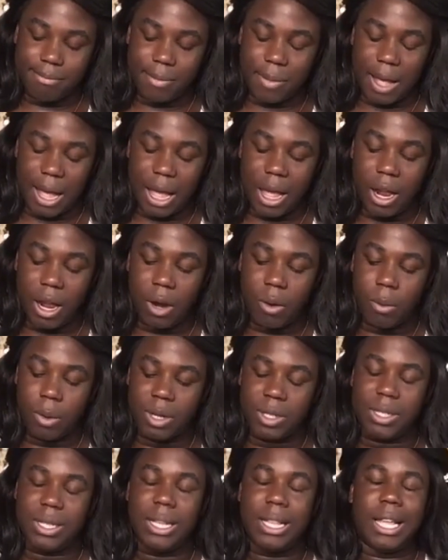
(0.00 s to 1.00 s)
I don't want
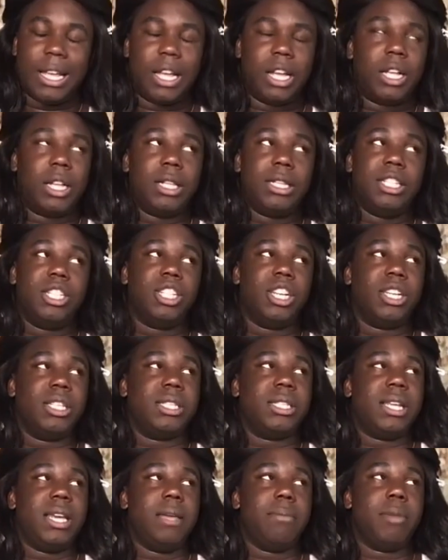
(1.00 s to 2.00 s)
to say like a cliche
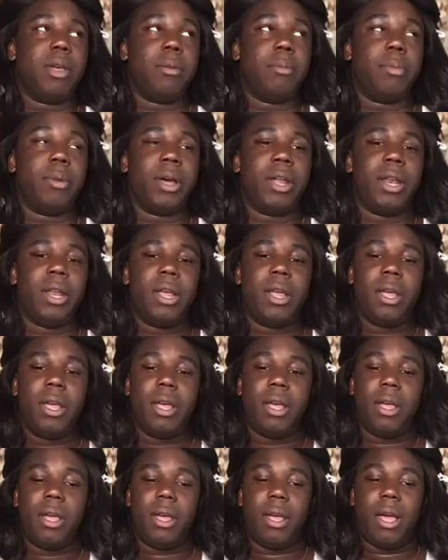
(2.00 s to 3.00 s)
statement, but
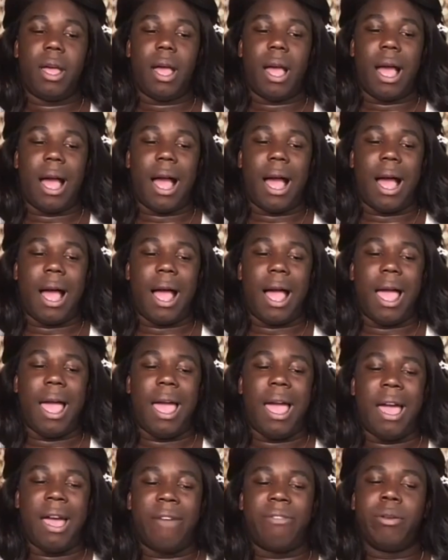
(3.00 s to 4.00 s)

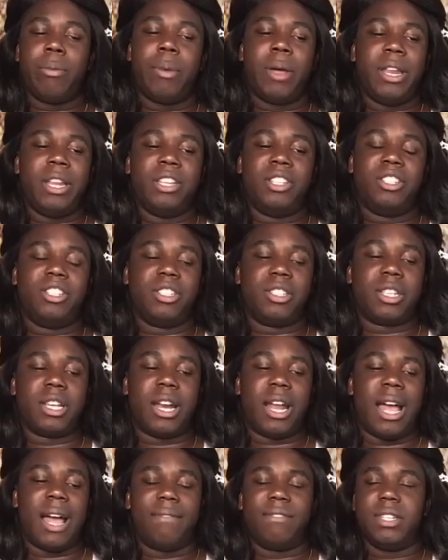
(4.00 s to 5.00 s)
everybody's just going to
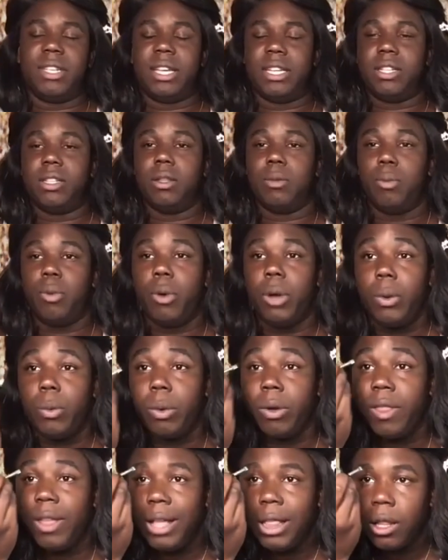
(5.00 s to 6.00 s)
have to get to the point where
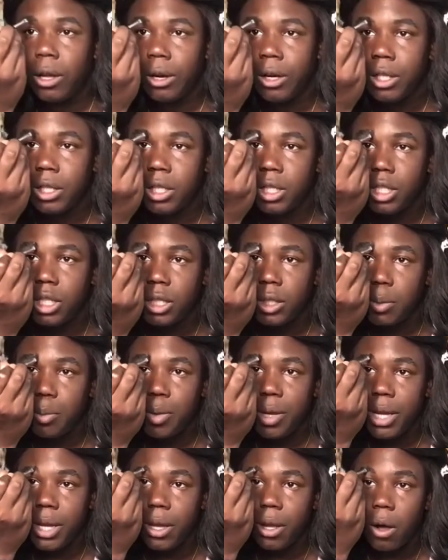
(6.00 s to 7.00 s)
they learn to just
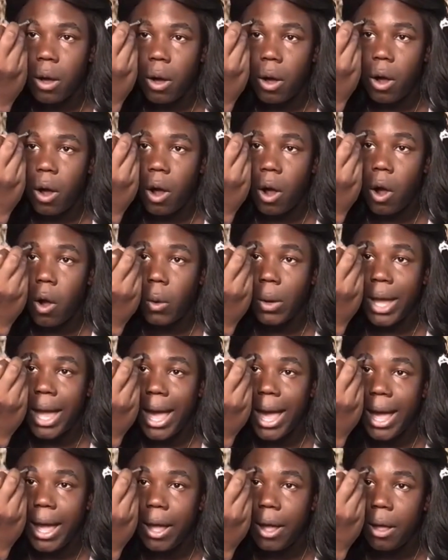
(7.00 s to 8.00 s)
be
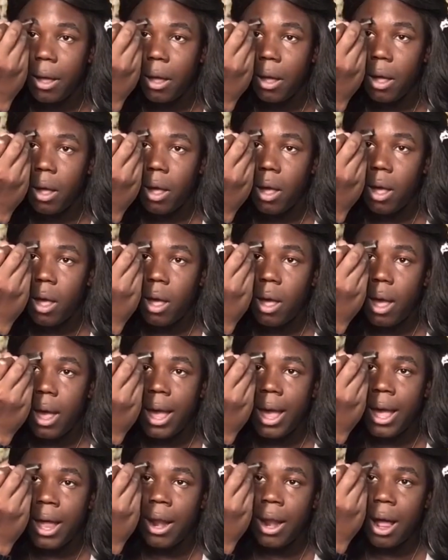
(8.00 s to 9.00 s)
okay.
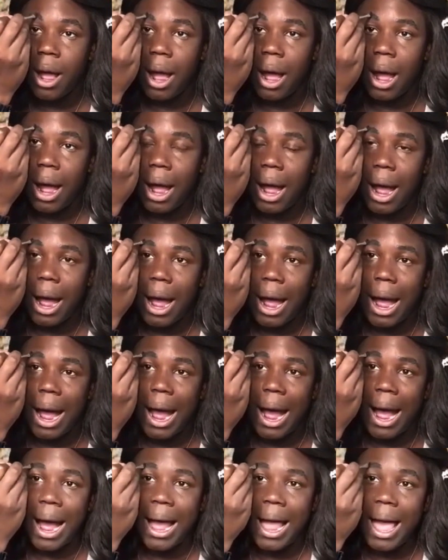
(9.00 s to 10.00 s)
And
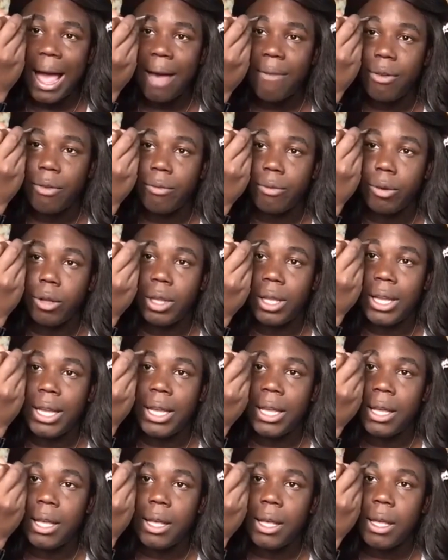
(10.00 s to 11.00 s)
I haven't really
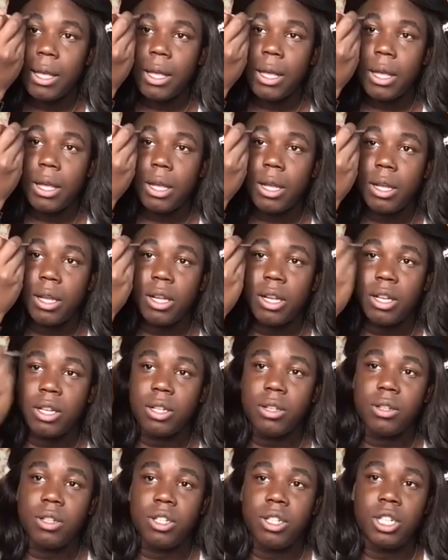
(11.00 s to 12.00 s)

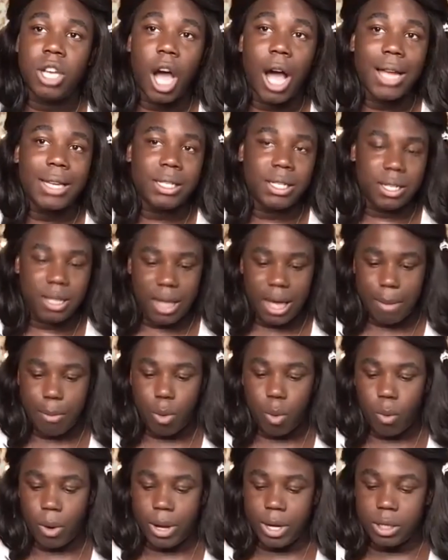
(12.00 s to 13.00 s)
gotten to that
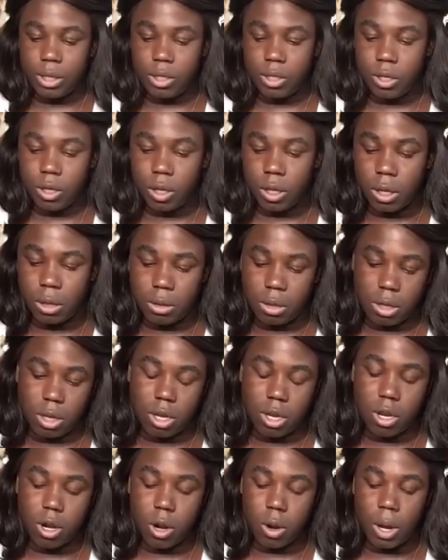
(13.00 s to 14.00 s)
point, to the,
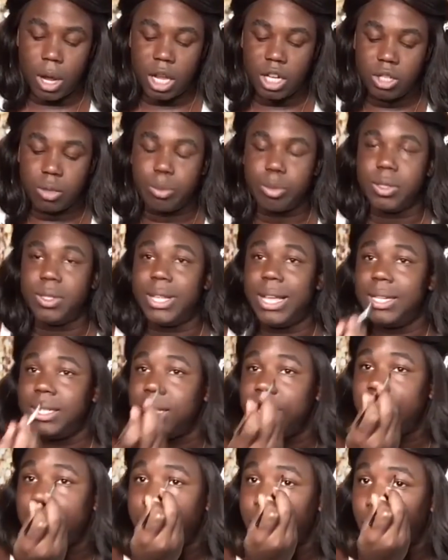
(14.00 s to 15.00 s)
100% to that